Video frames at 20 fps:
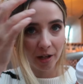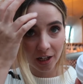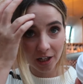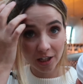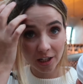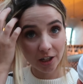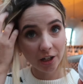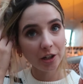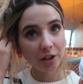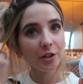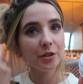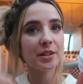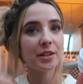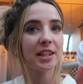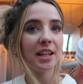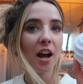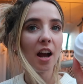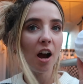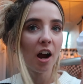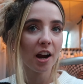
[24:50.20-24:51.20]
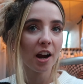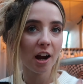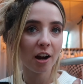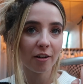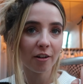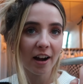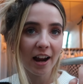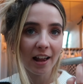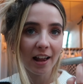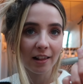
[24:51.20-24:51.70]
going to use the
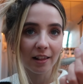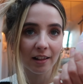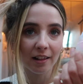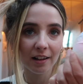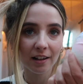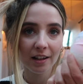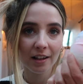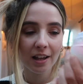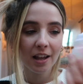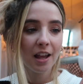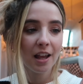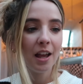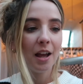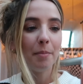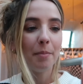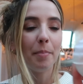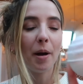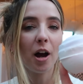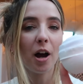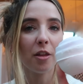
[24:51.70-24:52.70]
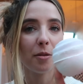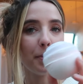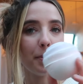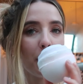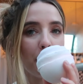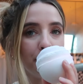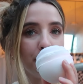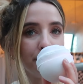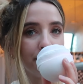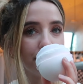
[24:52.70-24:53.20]
IRL bath
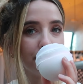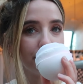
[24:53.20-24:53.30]
bomb.